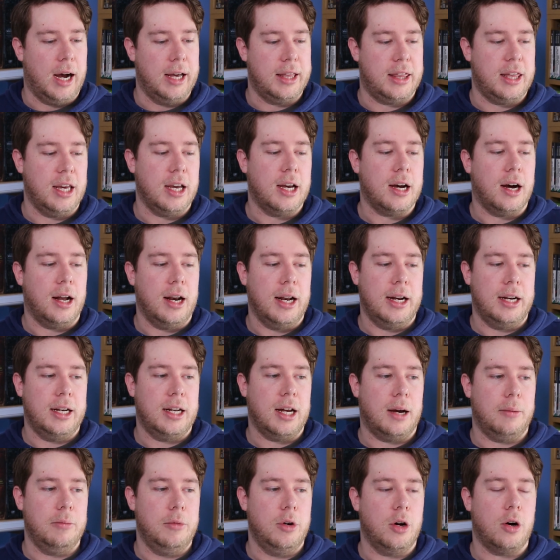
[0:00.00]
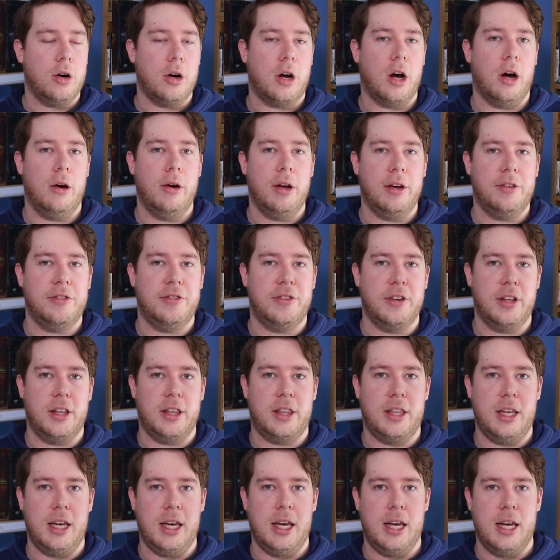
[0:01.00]
I think I'll end up not going for
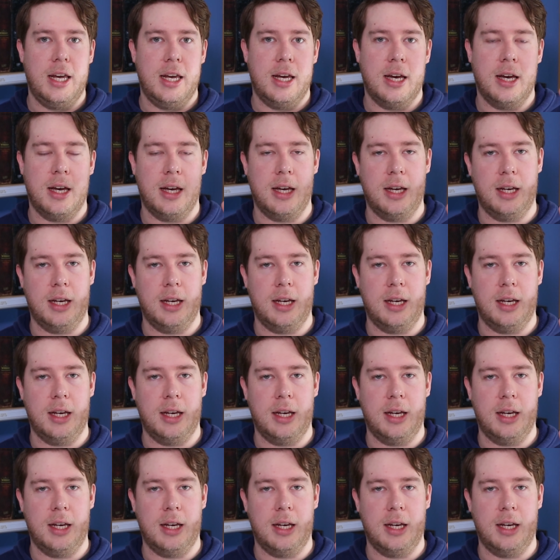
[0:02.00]
the...